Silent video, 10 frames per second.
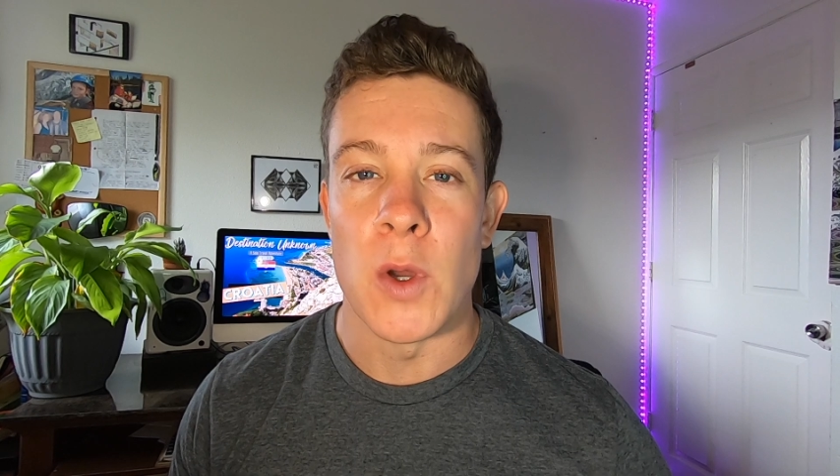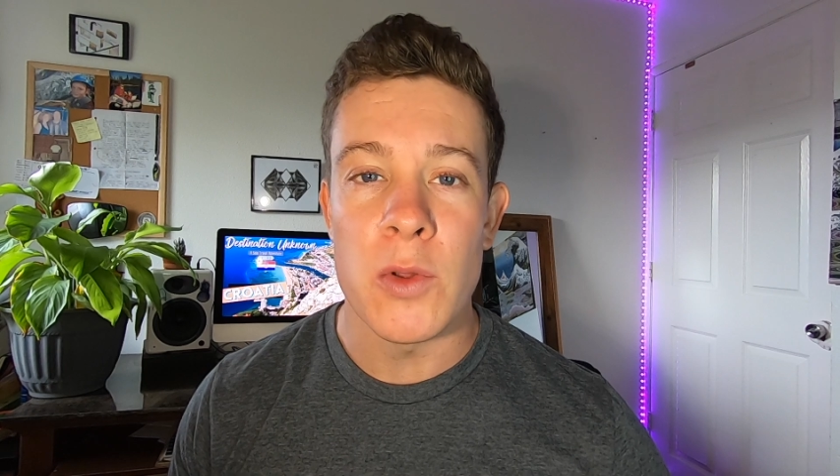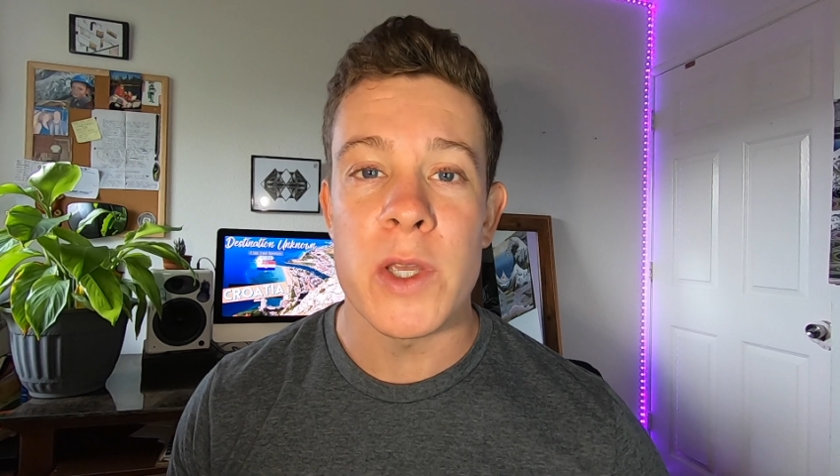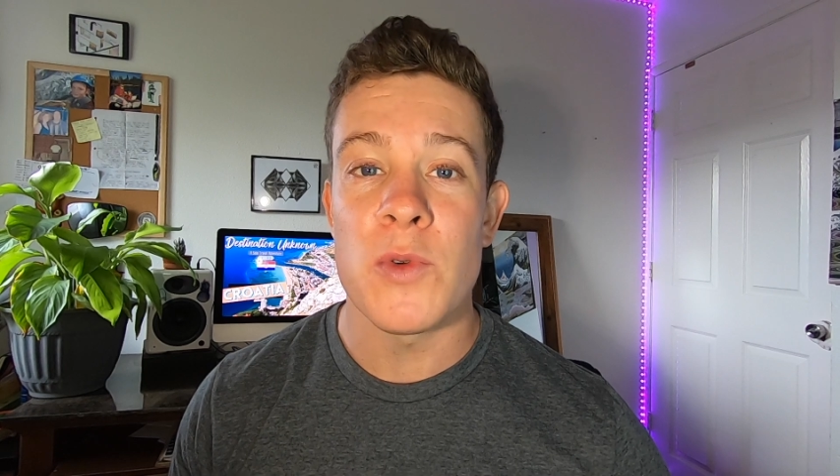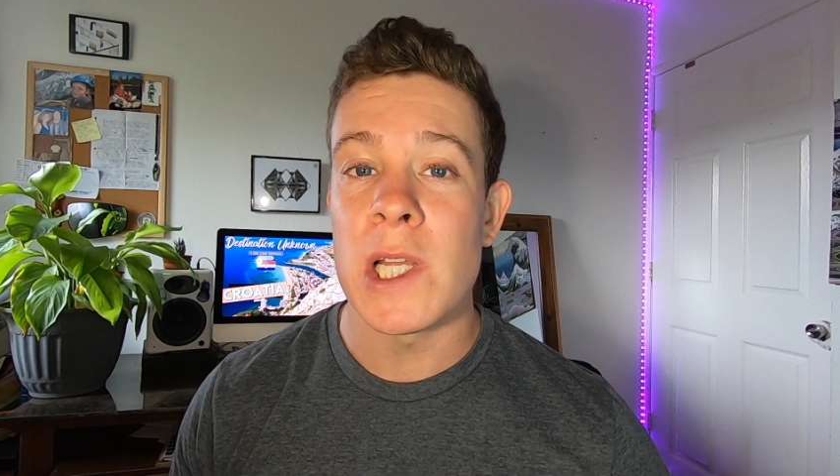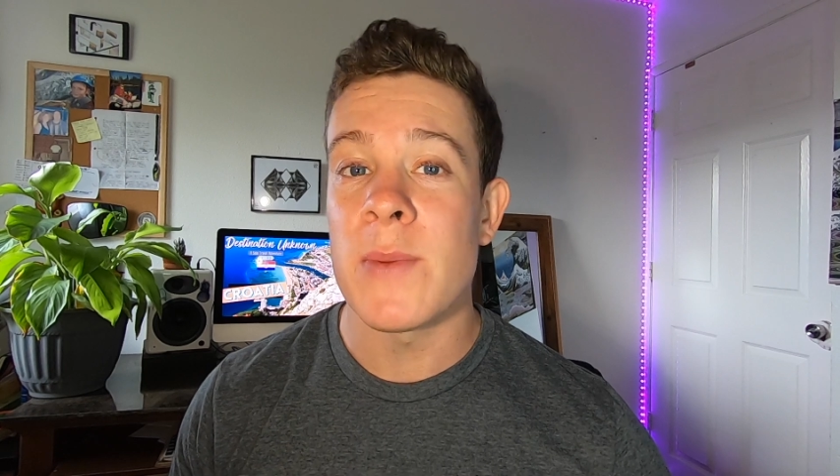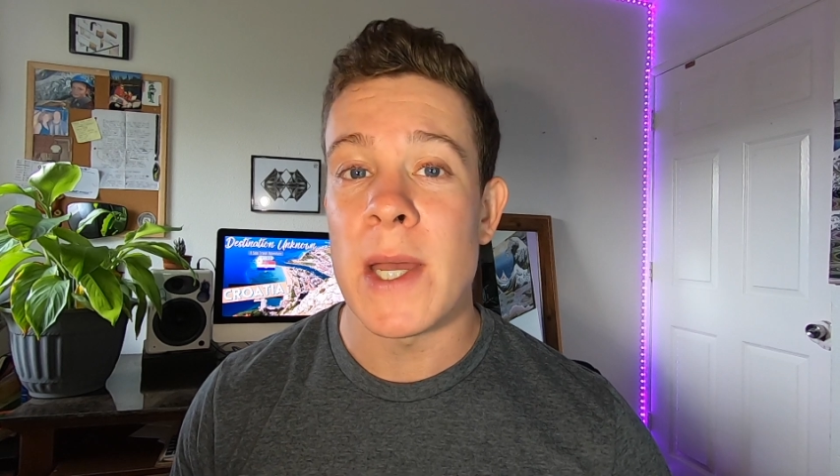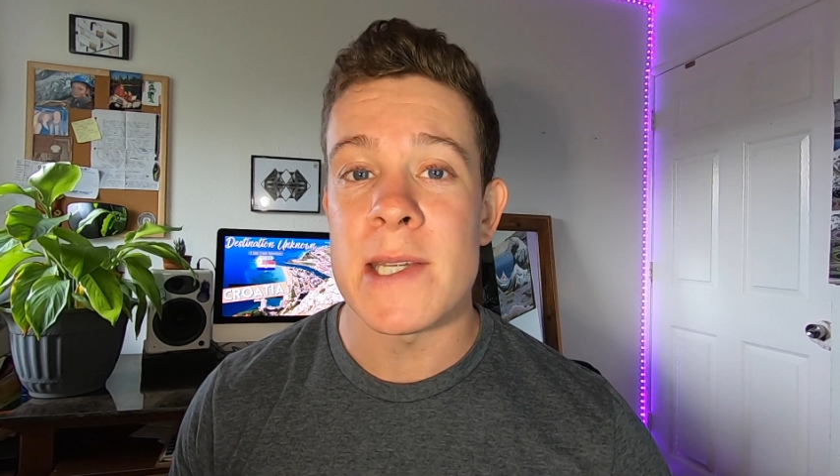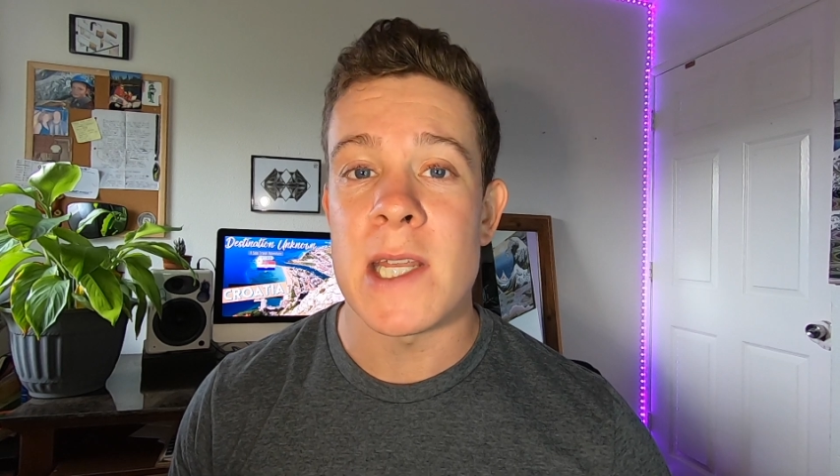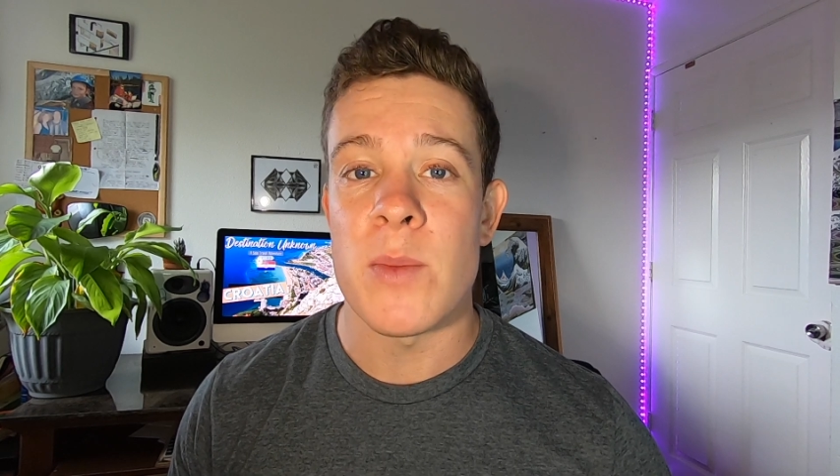The only really
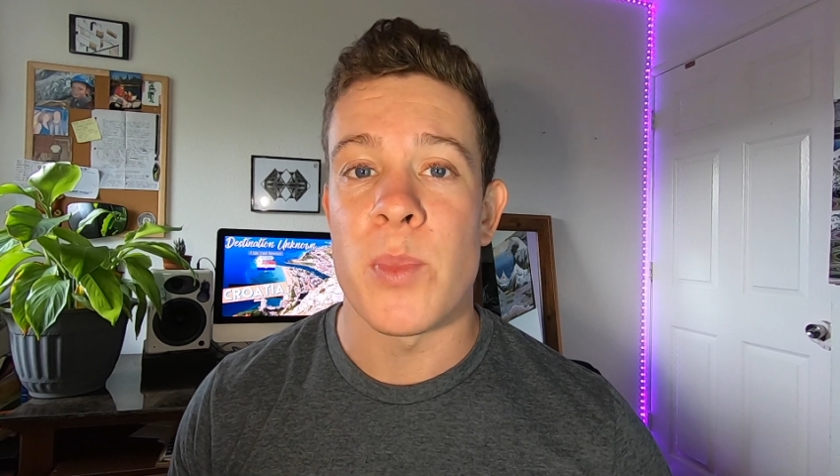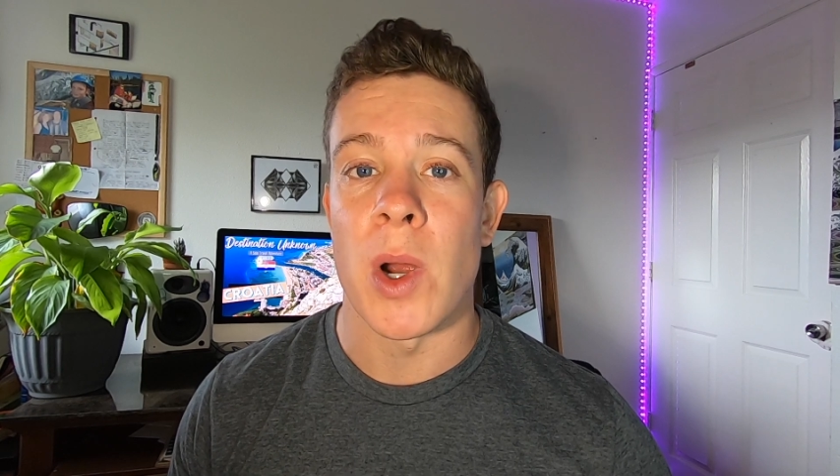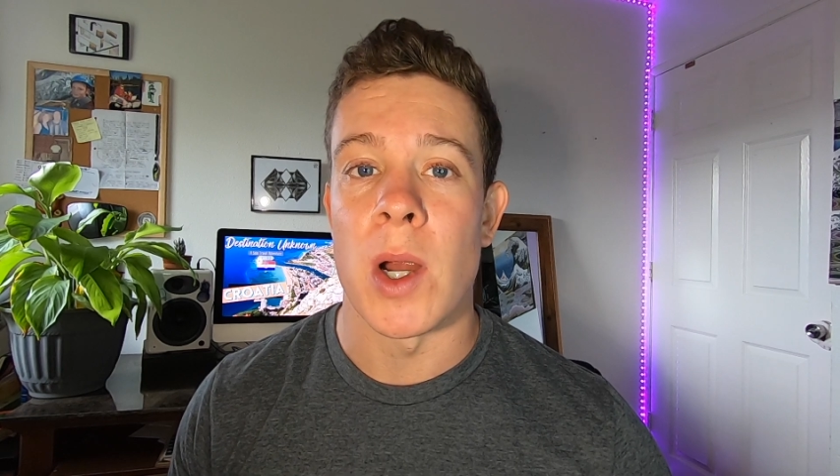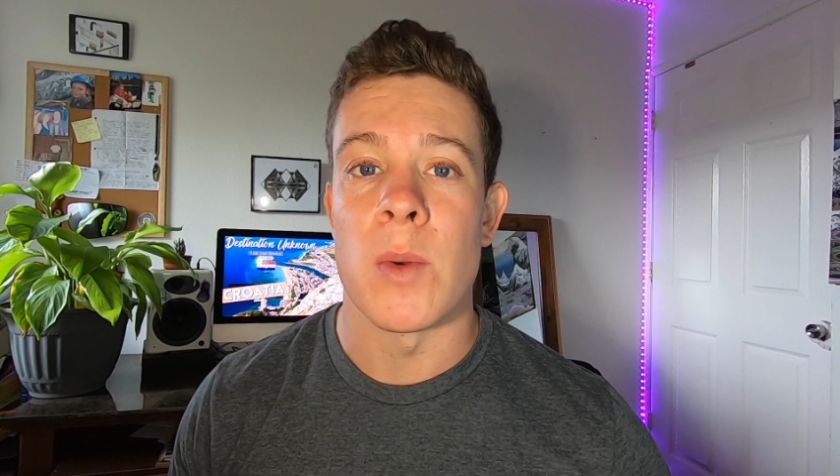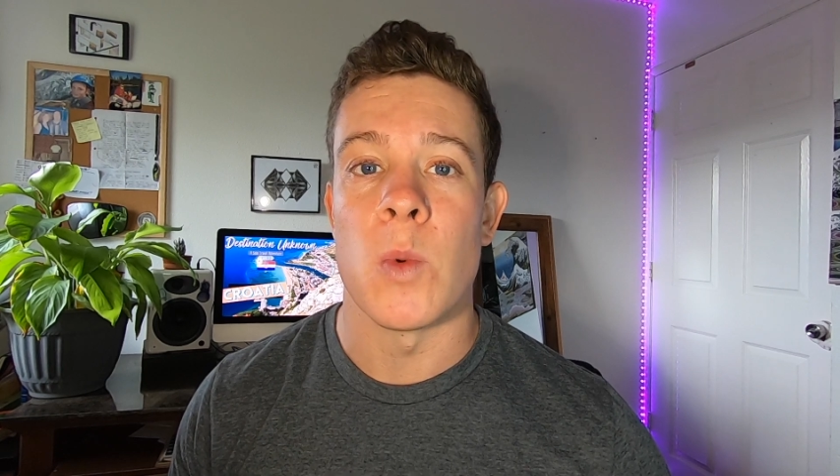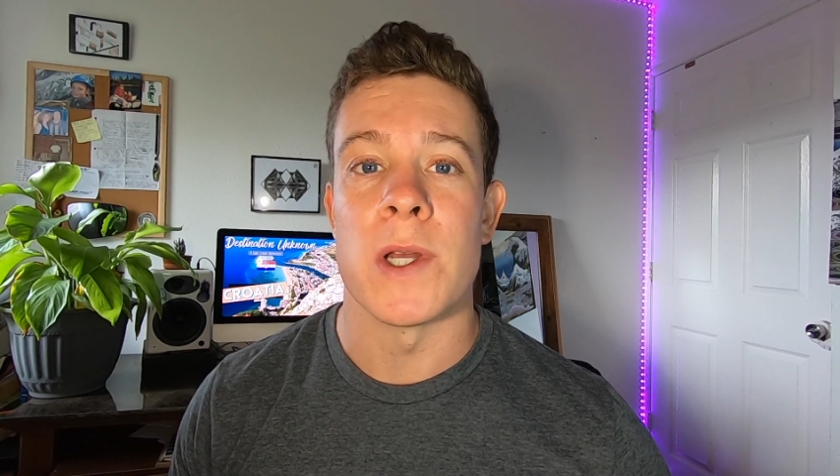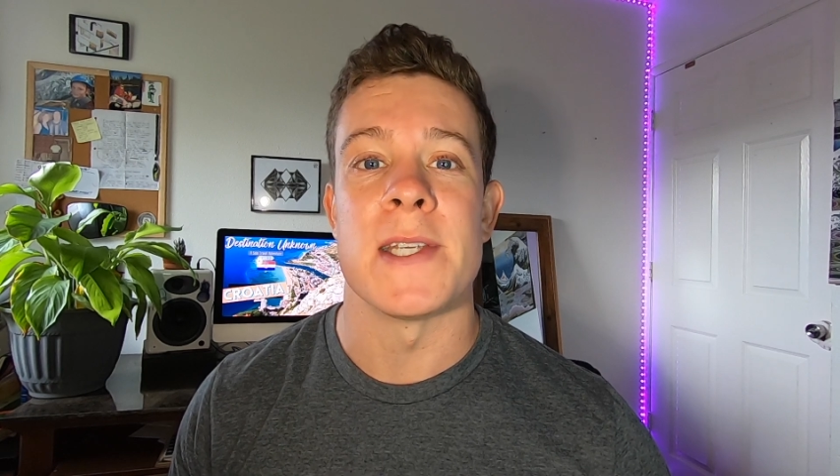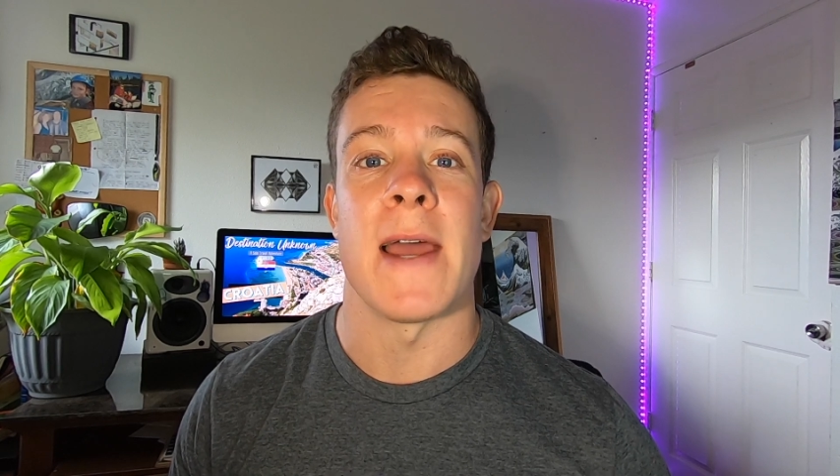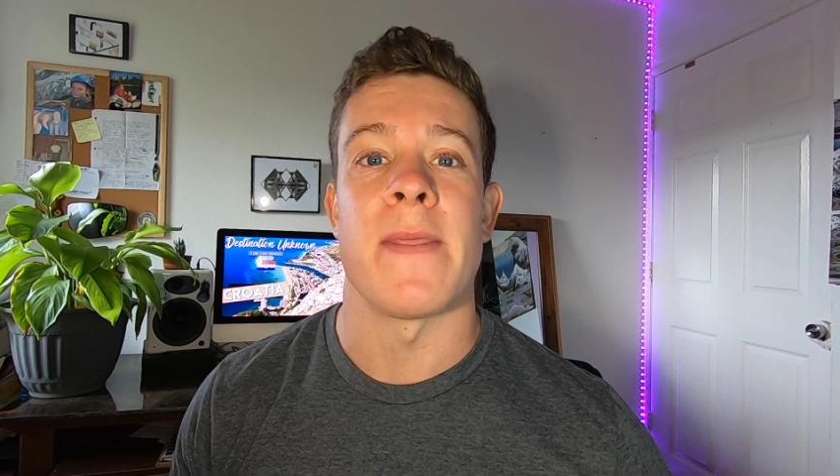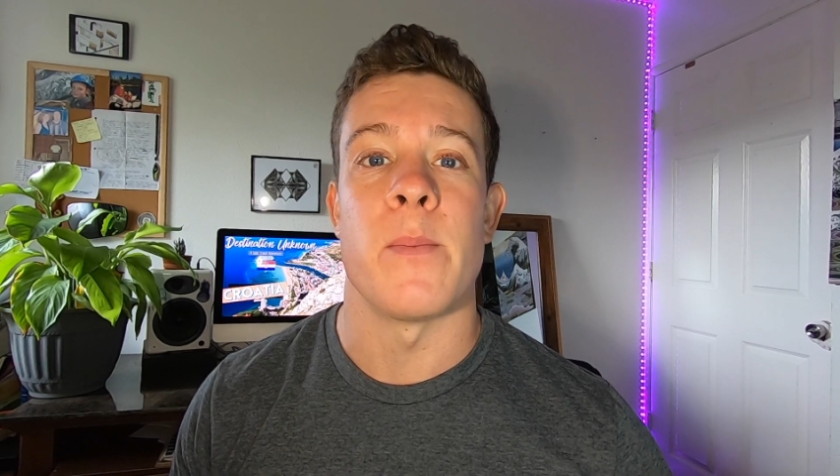messed up part
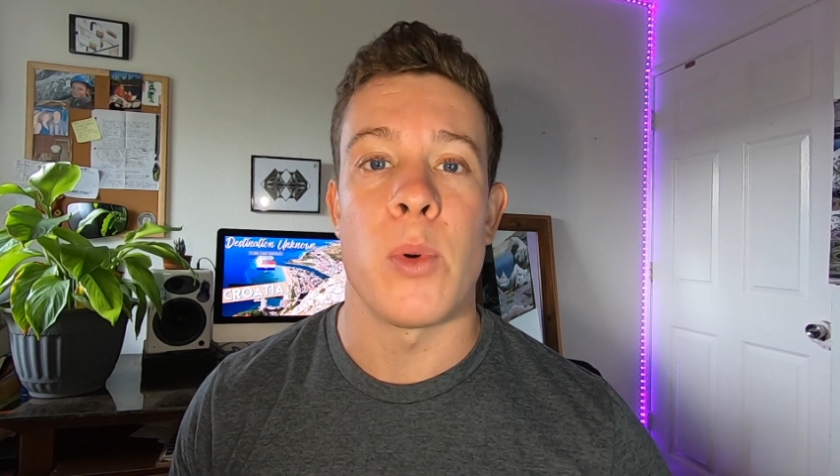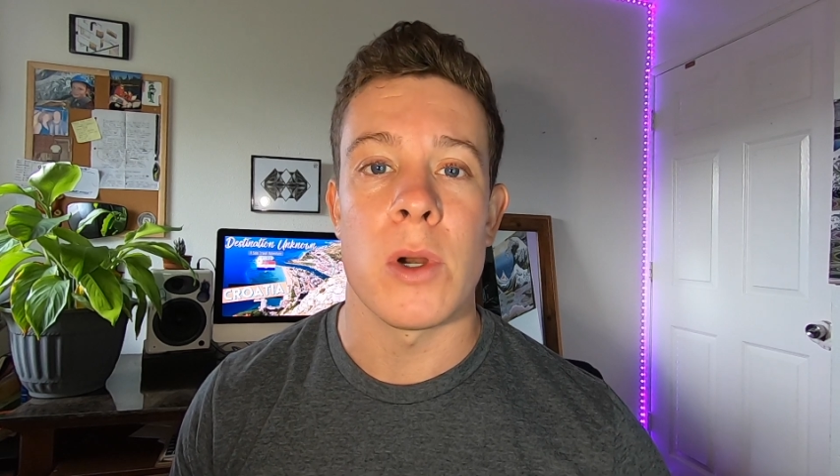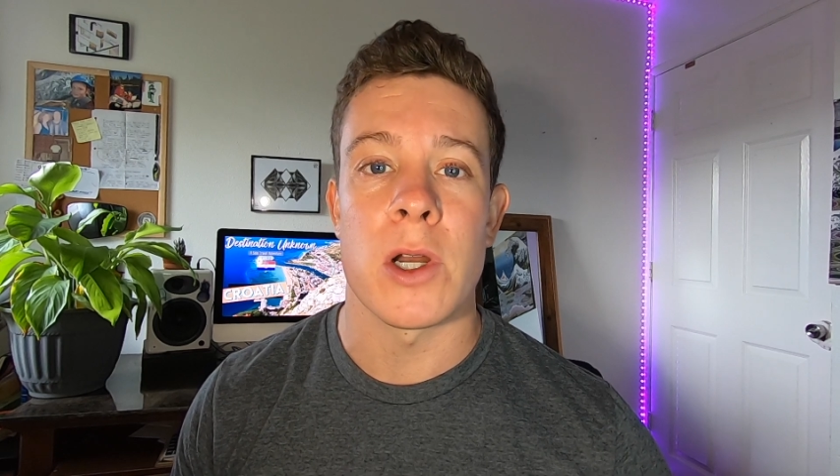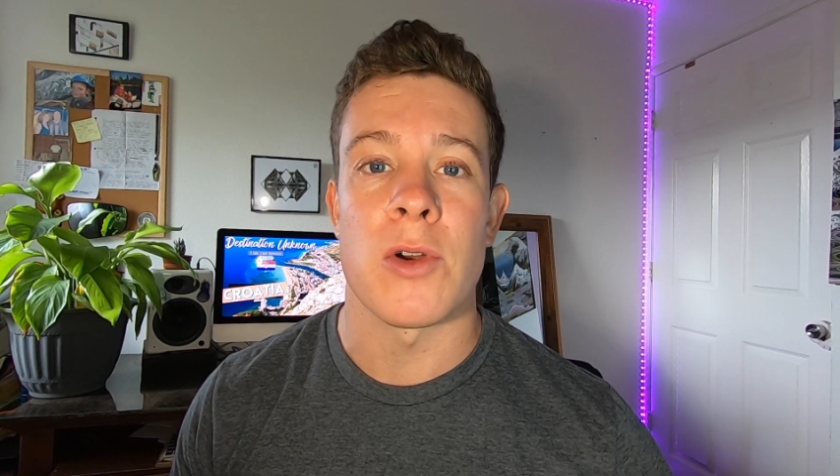was at the border